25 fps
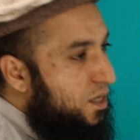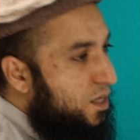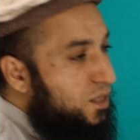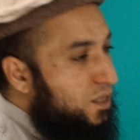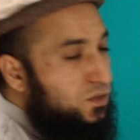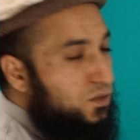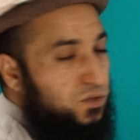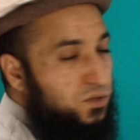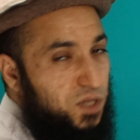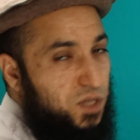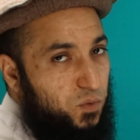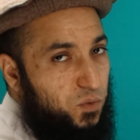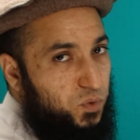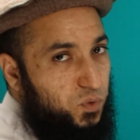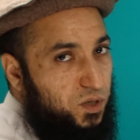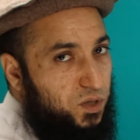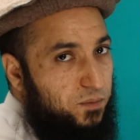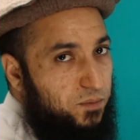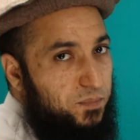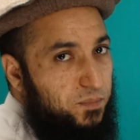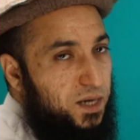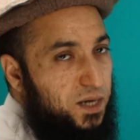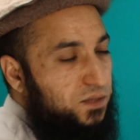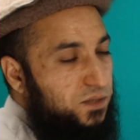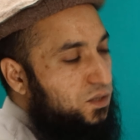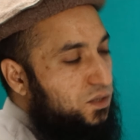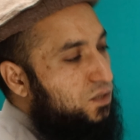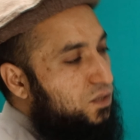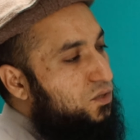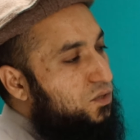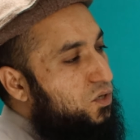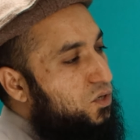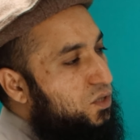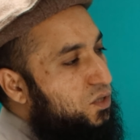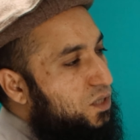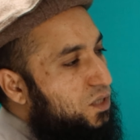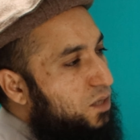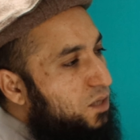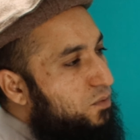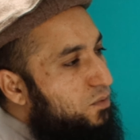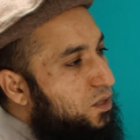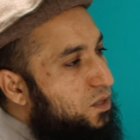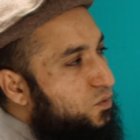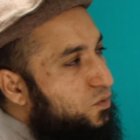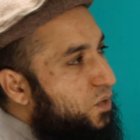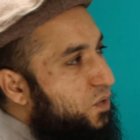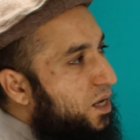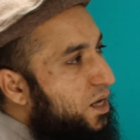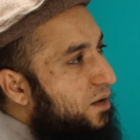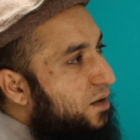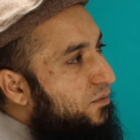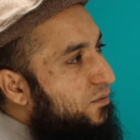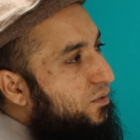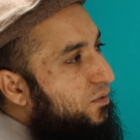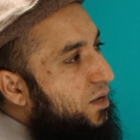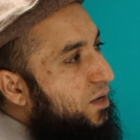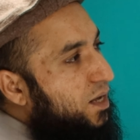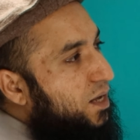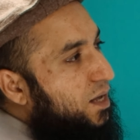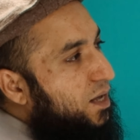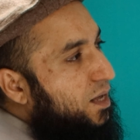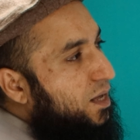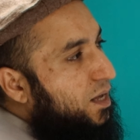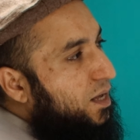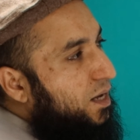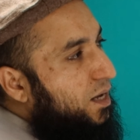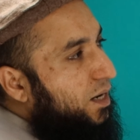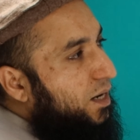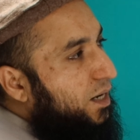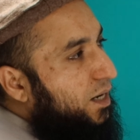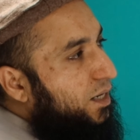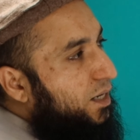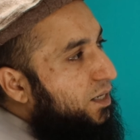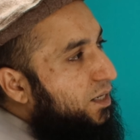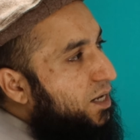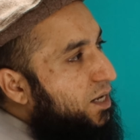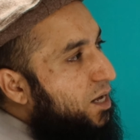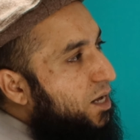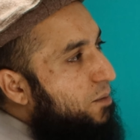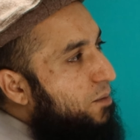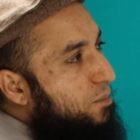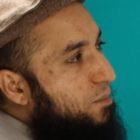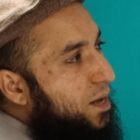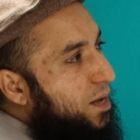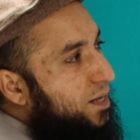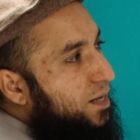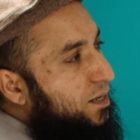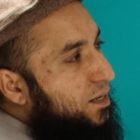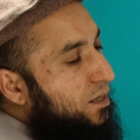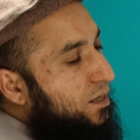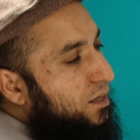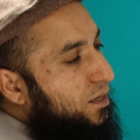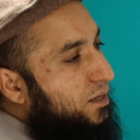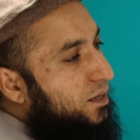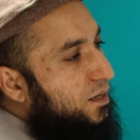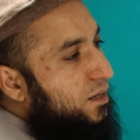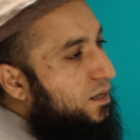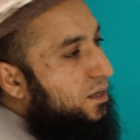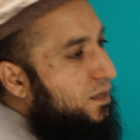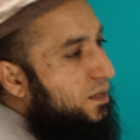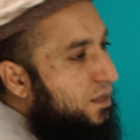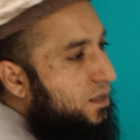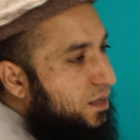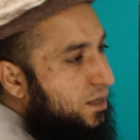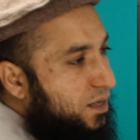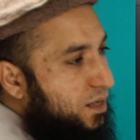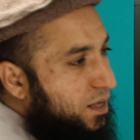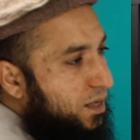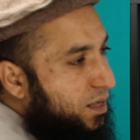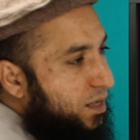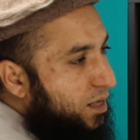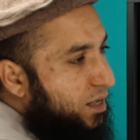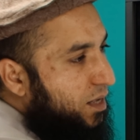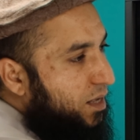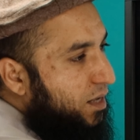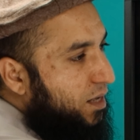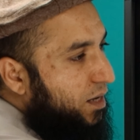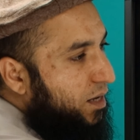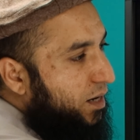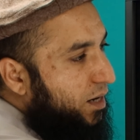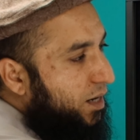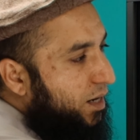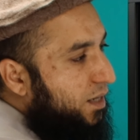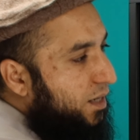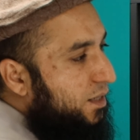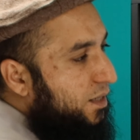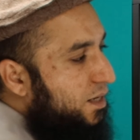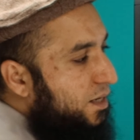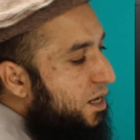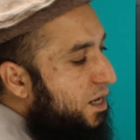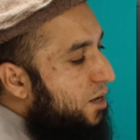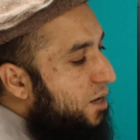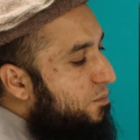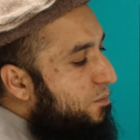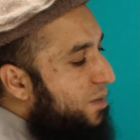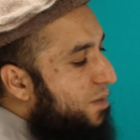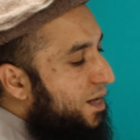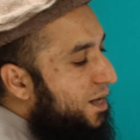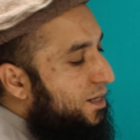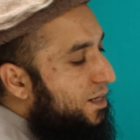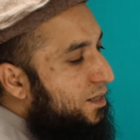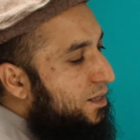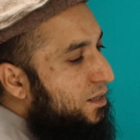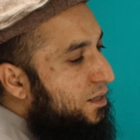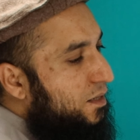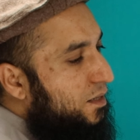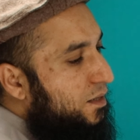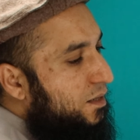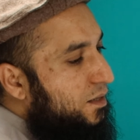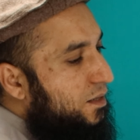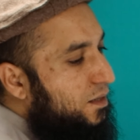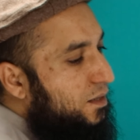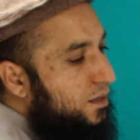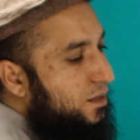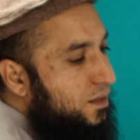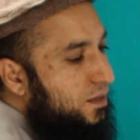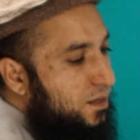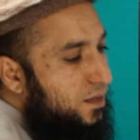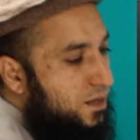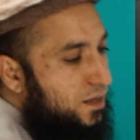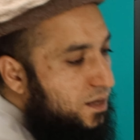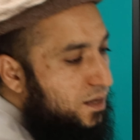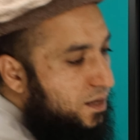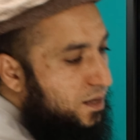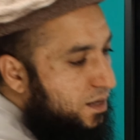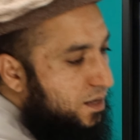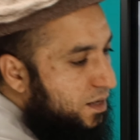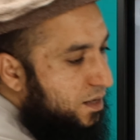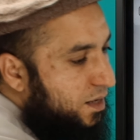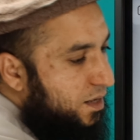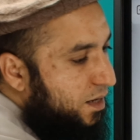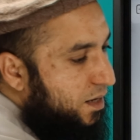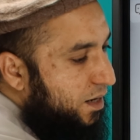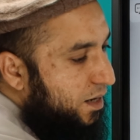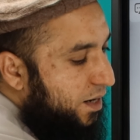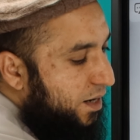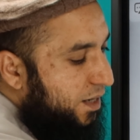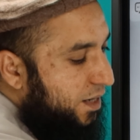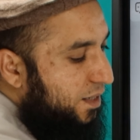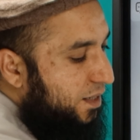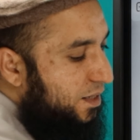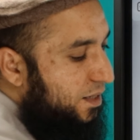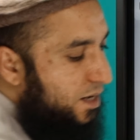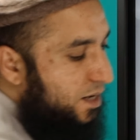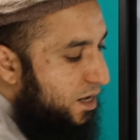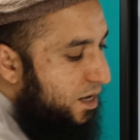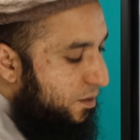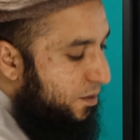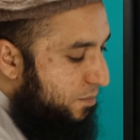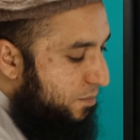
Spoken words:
So now we combine these three syllables we have aina ban, aina ban, aina